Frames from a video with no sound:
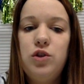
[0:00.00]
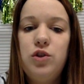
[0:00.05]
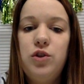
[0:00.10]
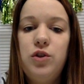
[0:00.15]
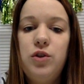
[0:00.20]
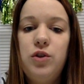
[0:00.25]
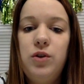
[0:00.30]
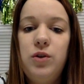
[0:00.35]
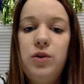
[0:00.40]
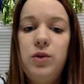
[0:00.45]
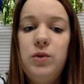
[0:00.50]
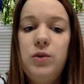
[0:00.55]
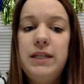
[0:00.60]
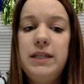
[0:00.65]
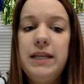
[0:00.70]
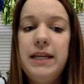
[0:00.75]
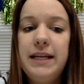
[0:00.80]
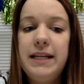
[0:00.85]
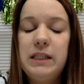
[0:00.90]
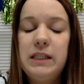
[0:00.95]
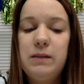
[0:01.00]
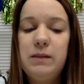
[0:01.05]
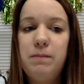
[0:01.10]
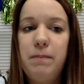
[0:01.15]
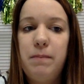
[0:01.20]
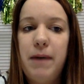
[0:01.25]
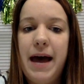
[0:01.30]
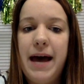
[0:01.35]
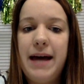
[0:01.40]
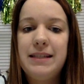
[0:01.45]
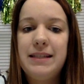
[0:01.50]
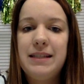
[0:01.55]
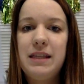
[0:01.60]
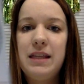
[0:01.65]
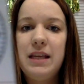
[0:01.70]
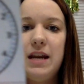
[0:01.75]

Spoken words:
2 ticks past the